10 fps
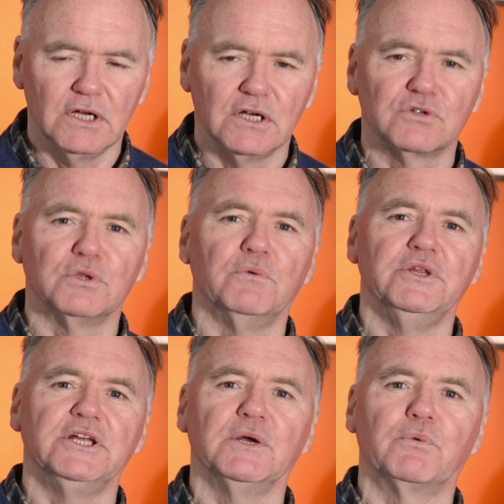So they'll
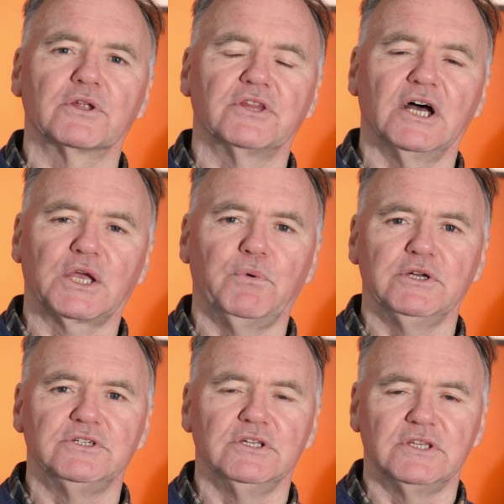need to word that
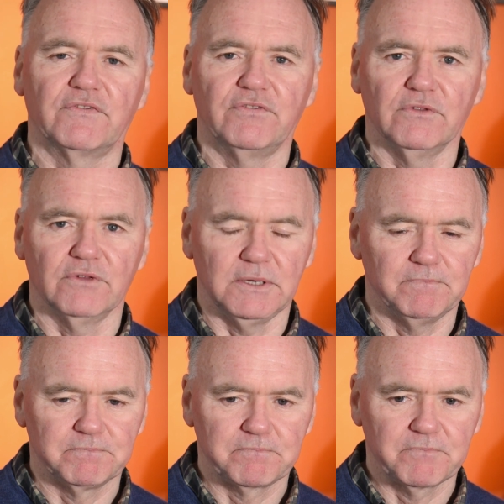question differently.
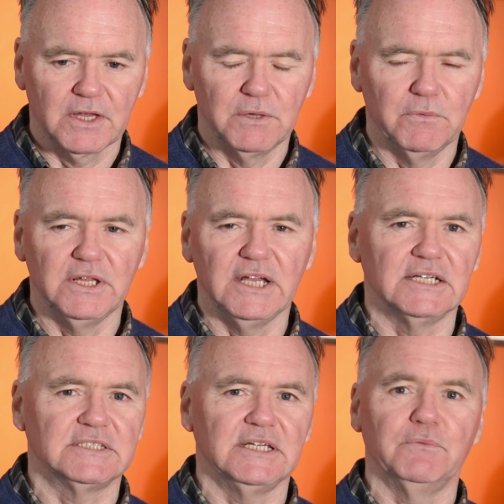They will need to
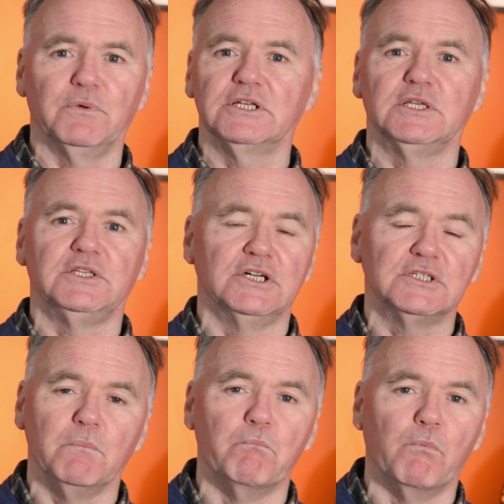say, well, this
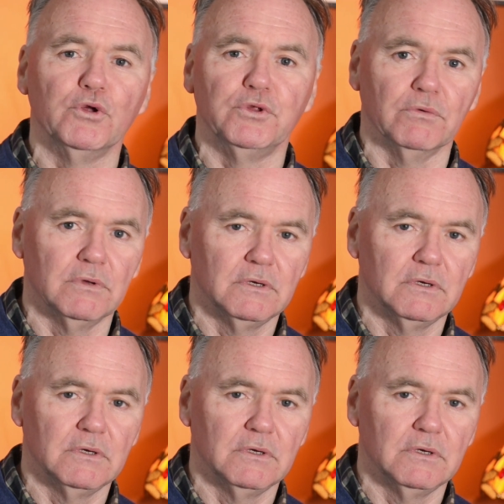doesn't model